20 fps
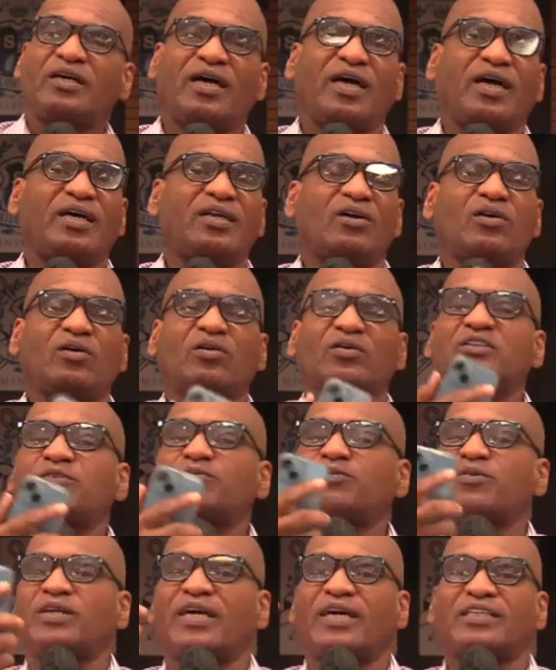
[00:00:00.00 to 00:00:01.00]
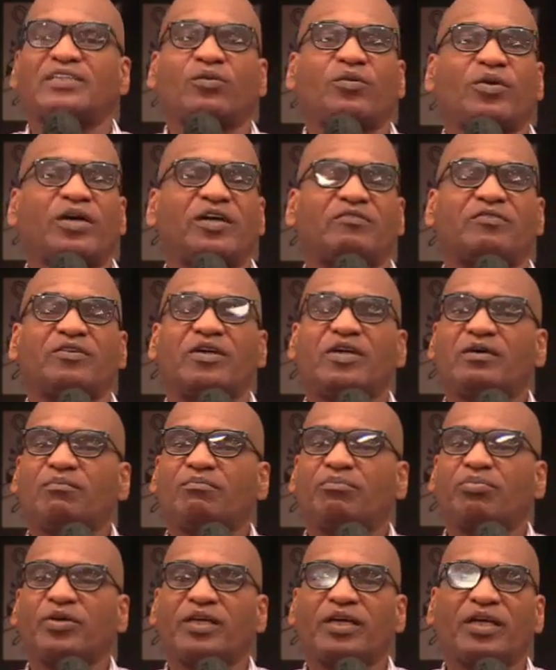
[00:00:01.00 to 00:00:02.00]
and the Holy Spirit has a way of
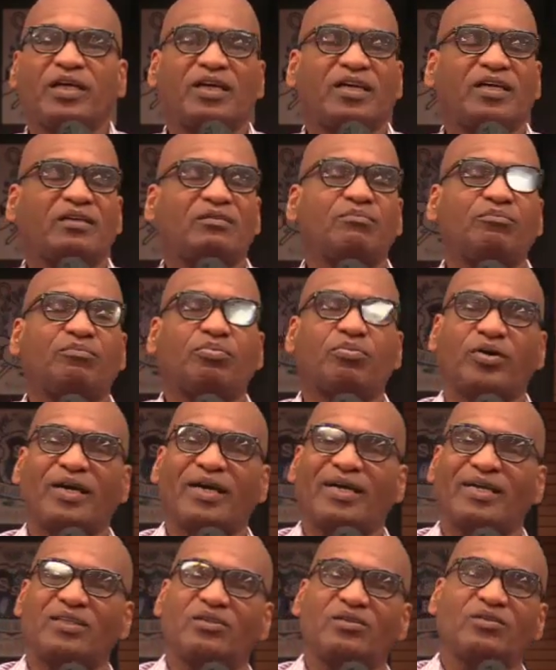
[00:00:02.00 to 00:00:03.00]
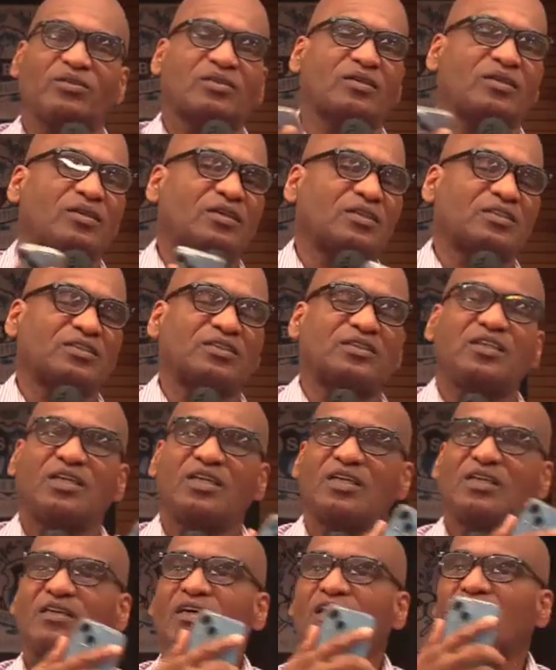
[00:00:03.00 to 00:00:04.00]
bringing in brand new thoughts,
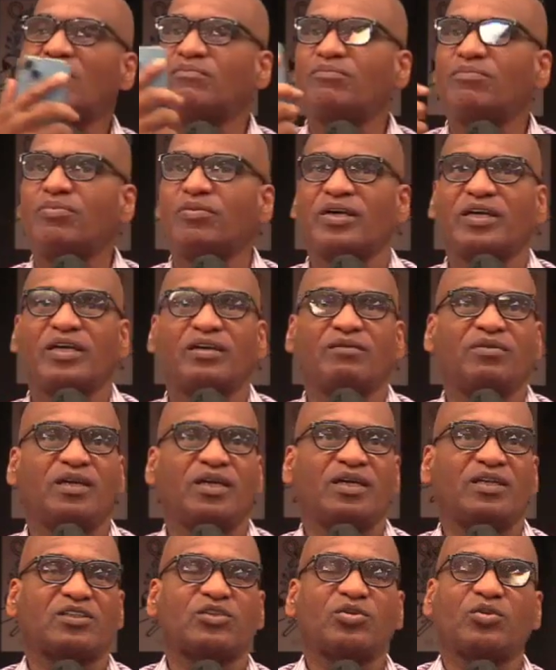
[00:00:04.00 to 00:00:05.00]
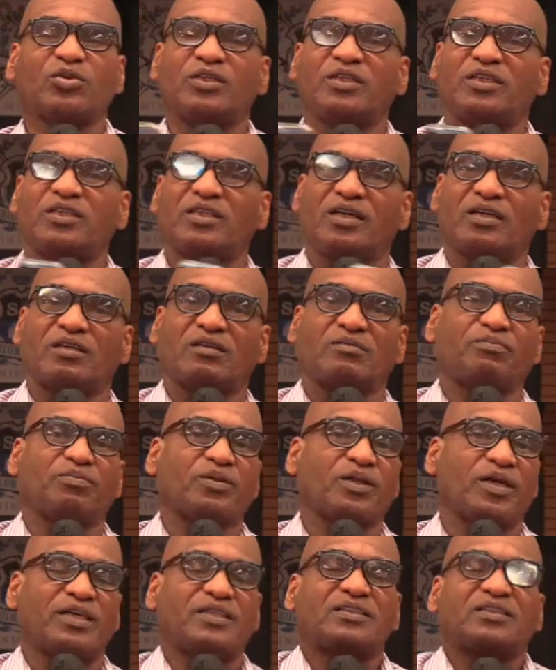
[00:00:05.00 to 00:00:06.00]
of bringing me to another
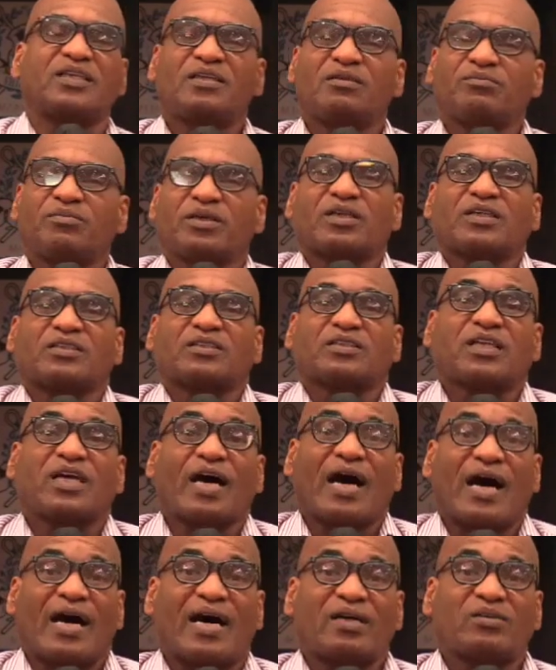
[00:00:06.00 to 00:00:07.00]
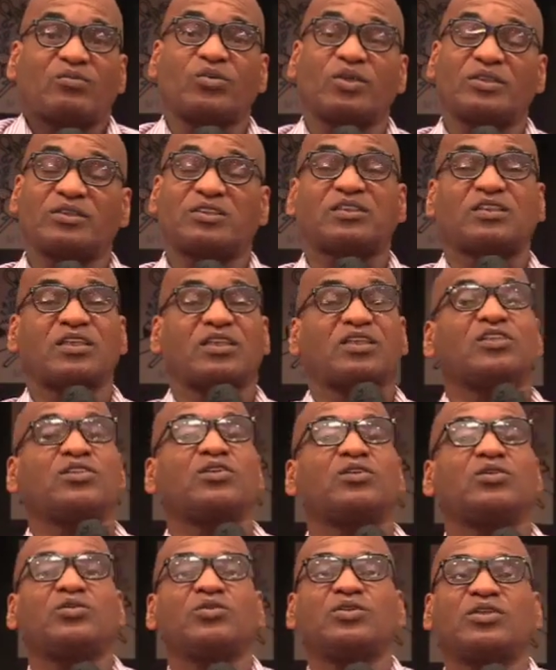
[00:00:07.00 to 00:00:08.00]
place because God wants to
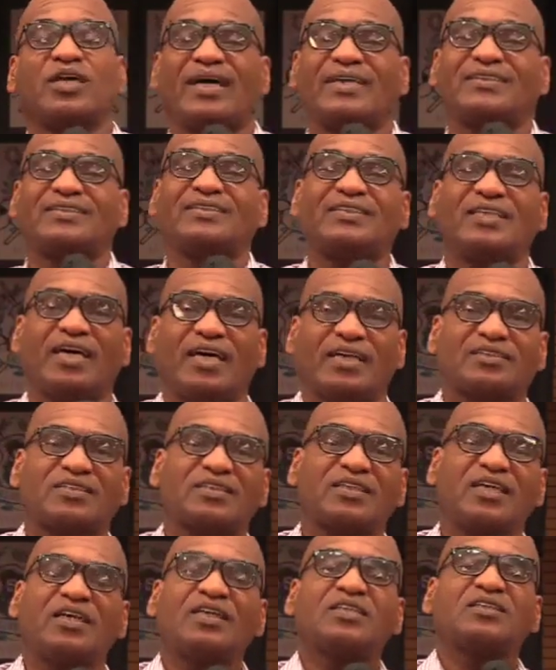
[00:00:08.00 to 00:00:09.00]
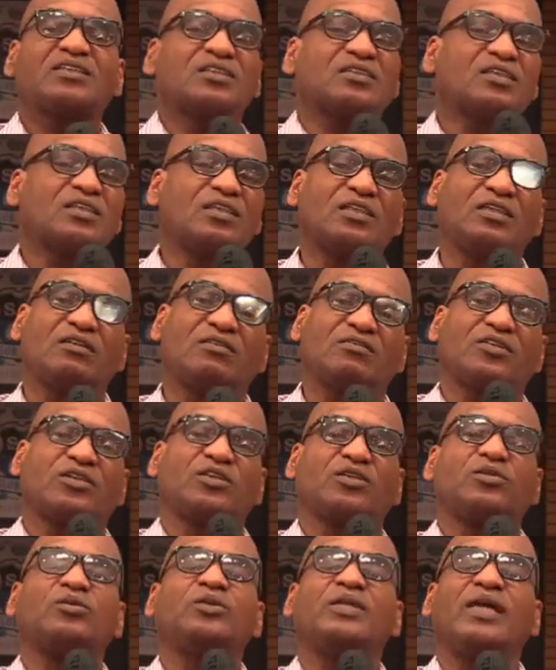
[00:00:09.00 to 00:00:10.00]
use that text to deliver
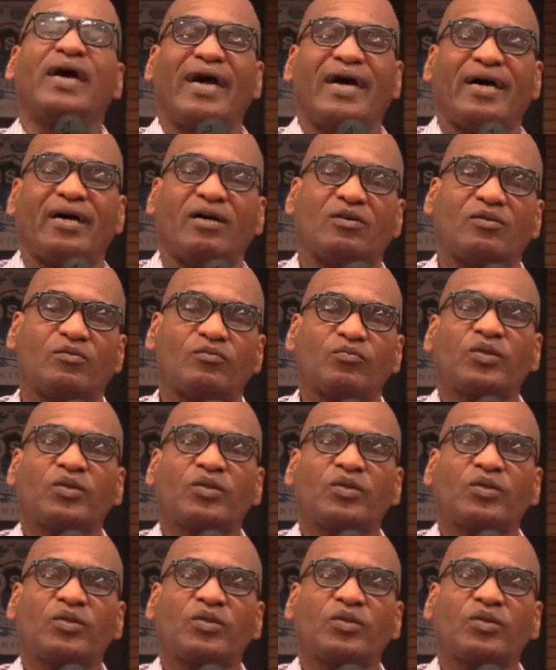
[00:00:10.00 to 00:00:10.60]
you now.